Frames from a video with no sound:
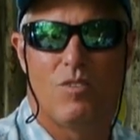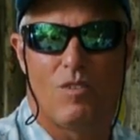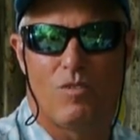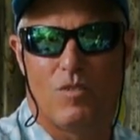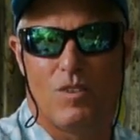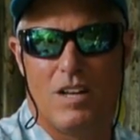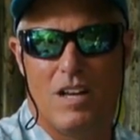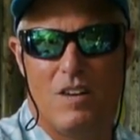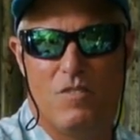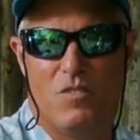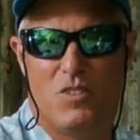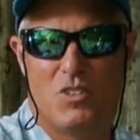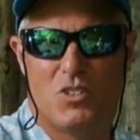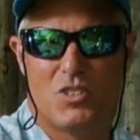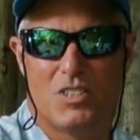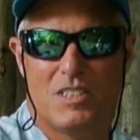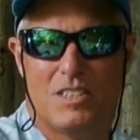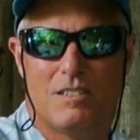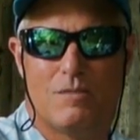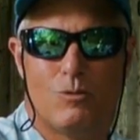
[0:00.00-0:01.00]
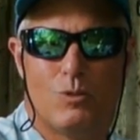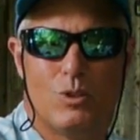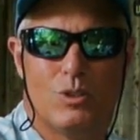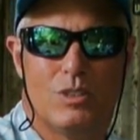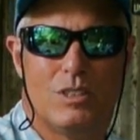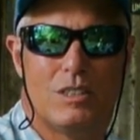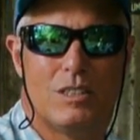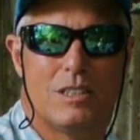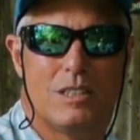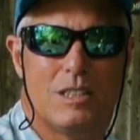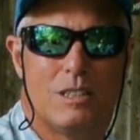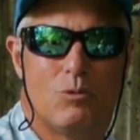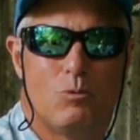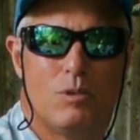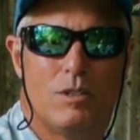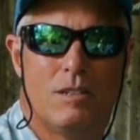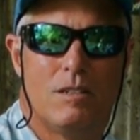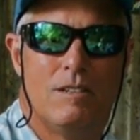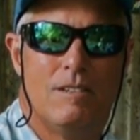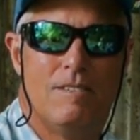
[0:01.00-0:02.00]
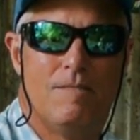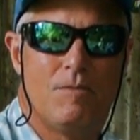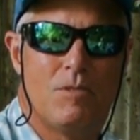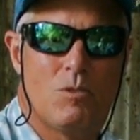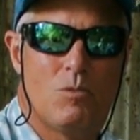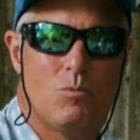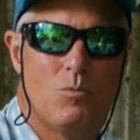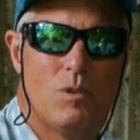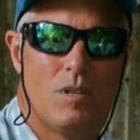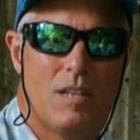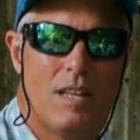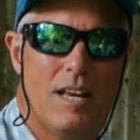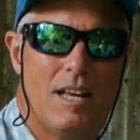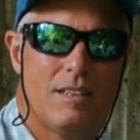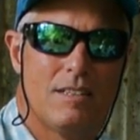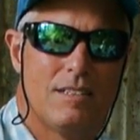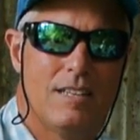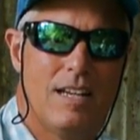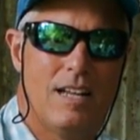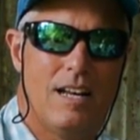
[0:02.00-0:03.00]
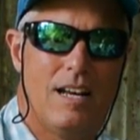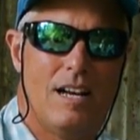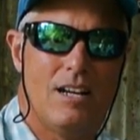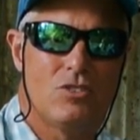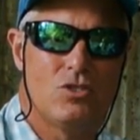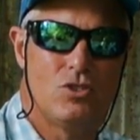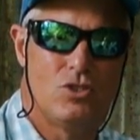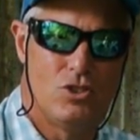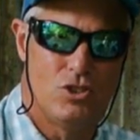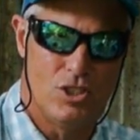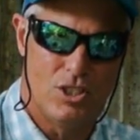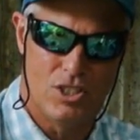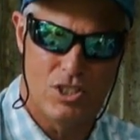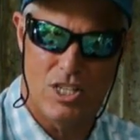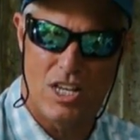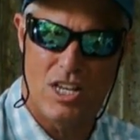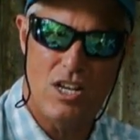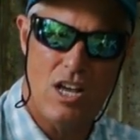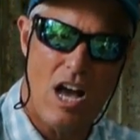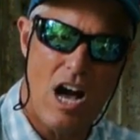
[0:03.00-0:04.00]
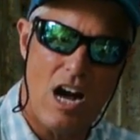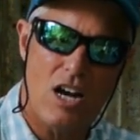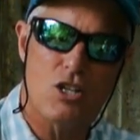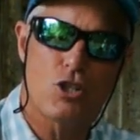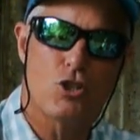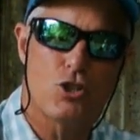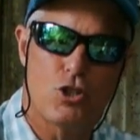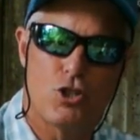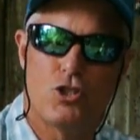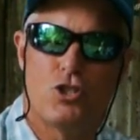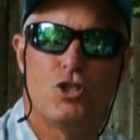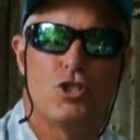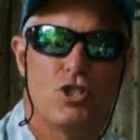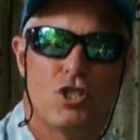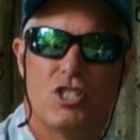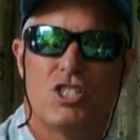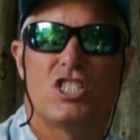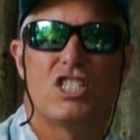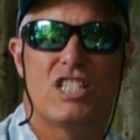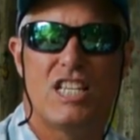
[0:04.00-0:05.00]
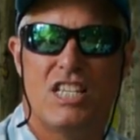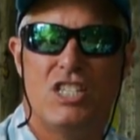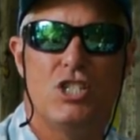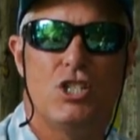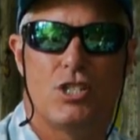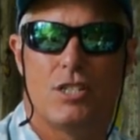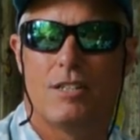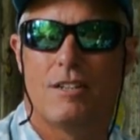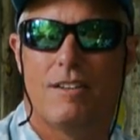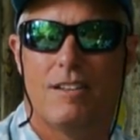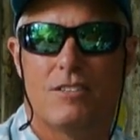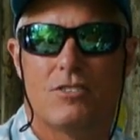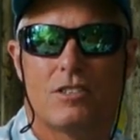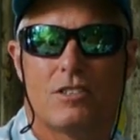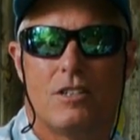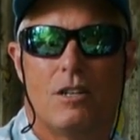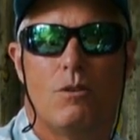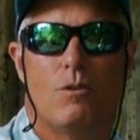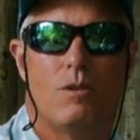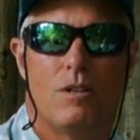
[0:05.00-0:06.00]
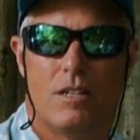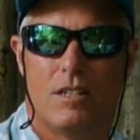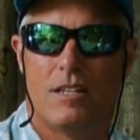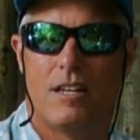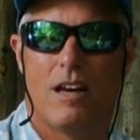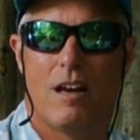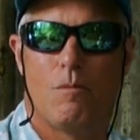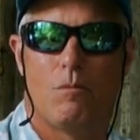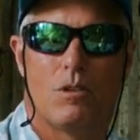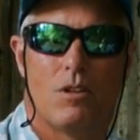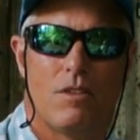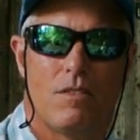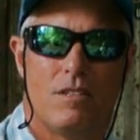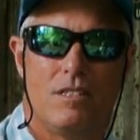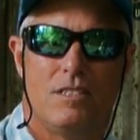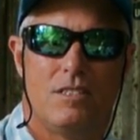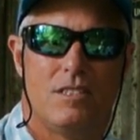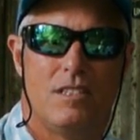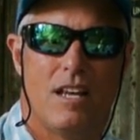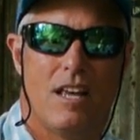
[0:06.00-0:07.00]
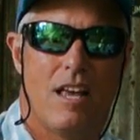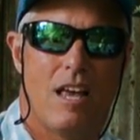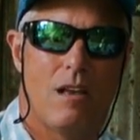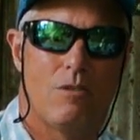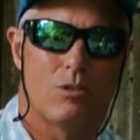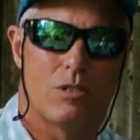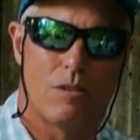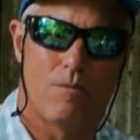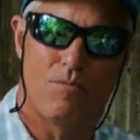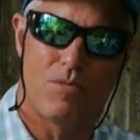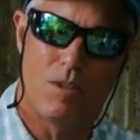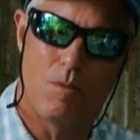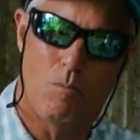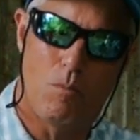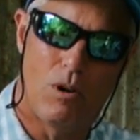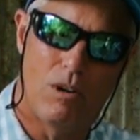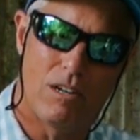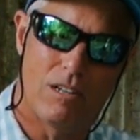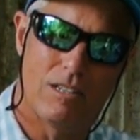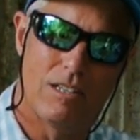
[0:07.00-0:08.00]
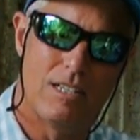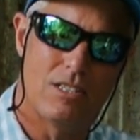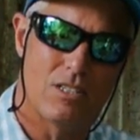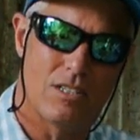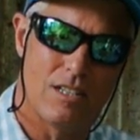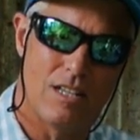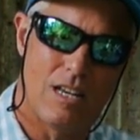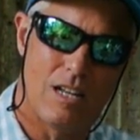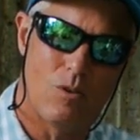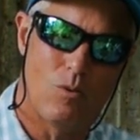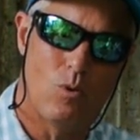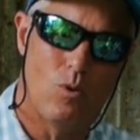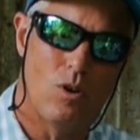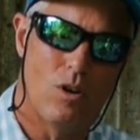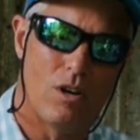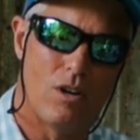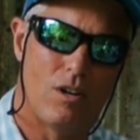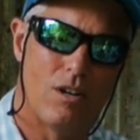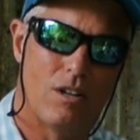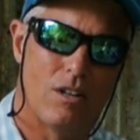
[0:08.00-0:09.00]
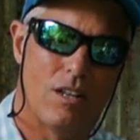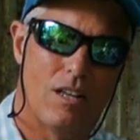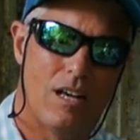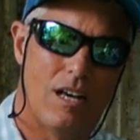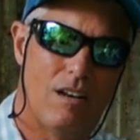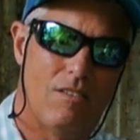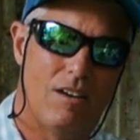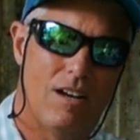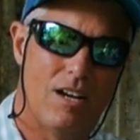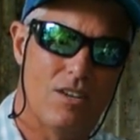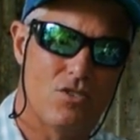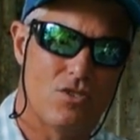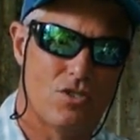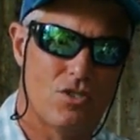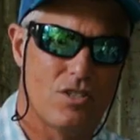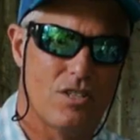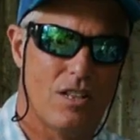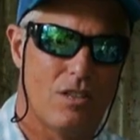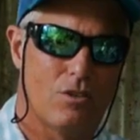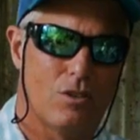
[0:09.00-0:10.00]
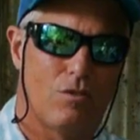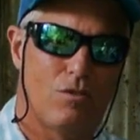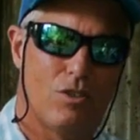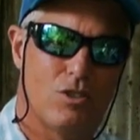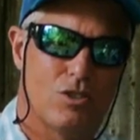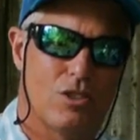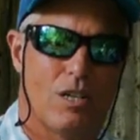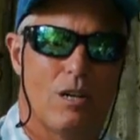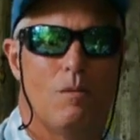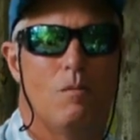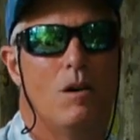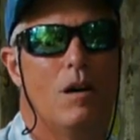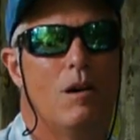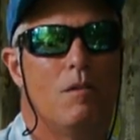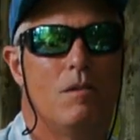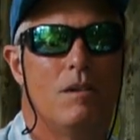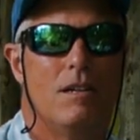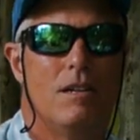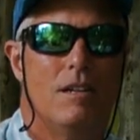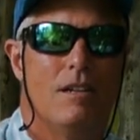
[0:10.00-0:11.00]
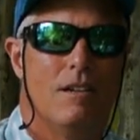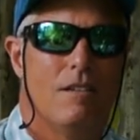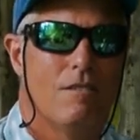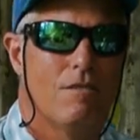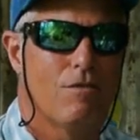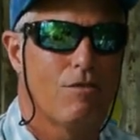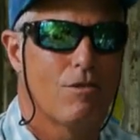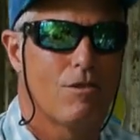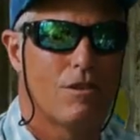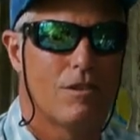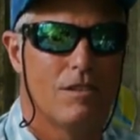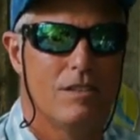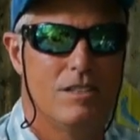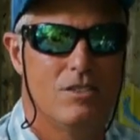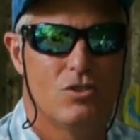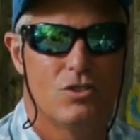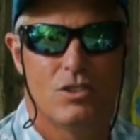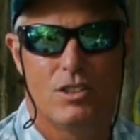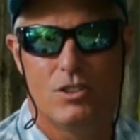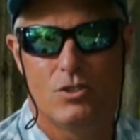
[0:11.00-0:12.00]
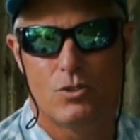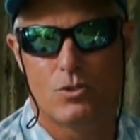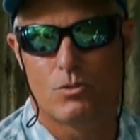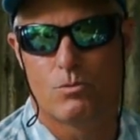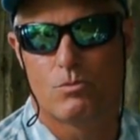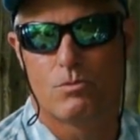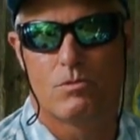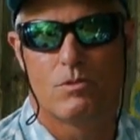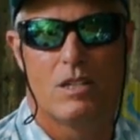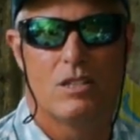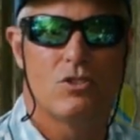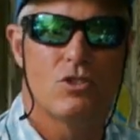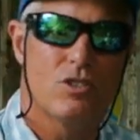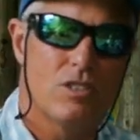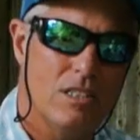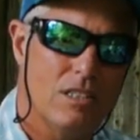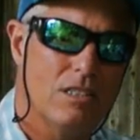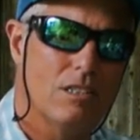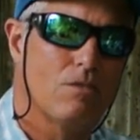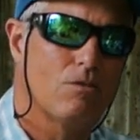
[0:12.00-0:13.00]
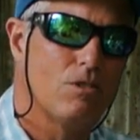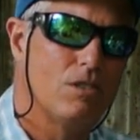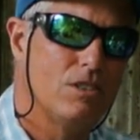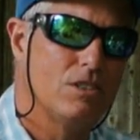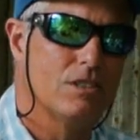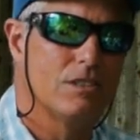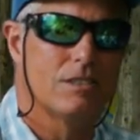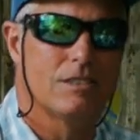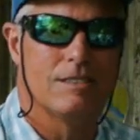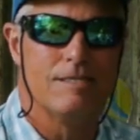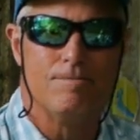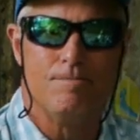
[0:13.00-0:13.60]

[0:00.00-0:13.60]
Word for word: for fly fishing and really good when when that, that oxygeniza oxygenization gets going down below these dams and it percolates a lot of water and a lot of oxygen and those fish come up for instinctual instinctive reasons.